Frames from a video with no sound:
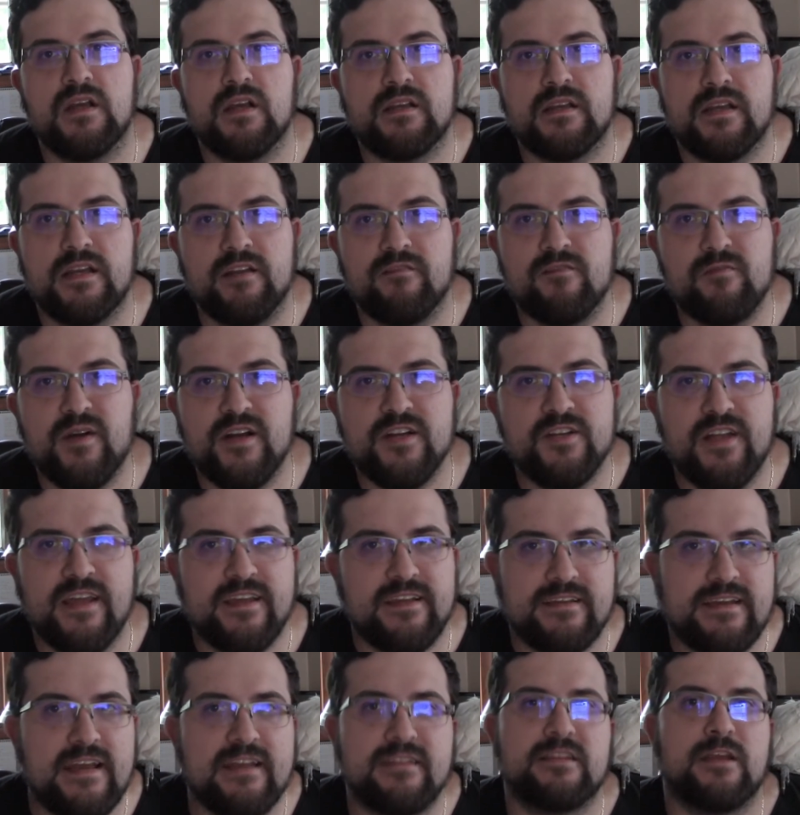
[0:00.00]
Can everybody
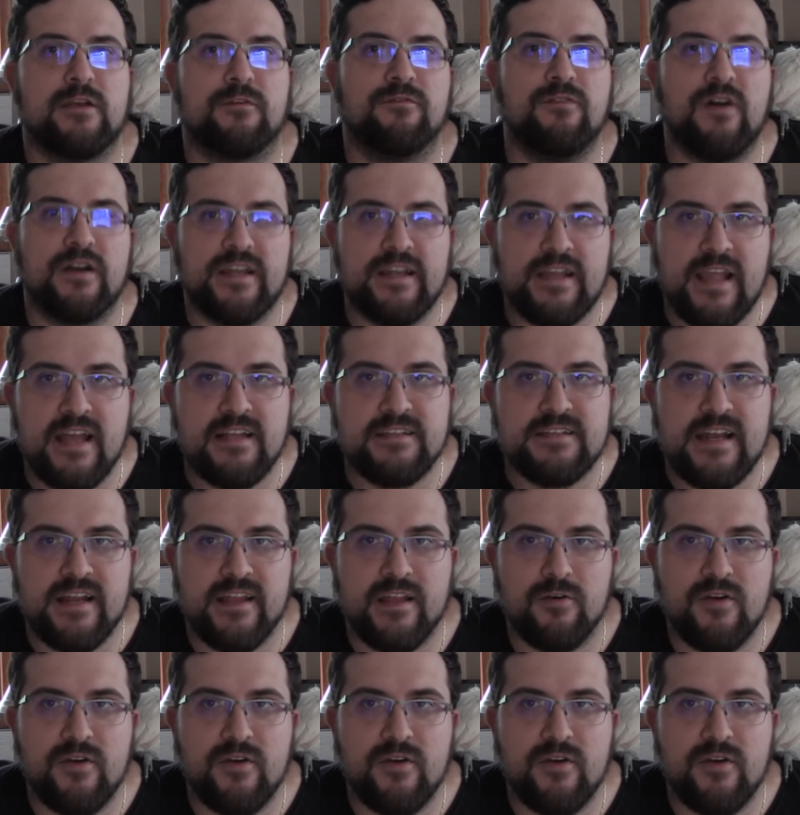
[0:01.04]
like get their fucking heads out of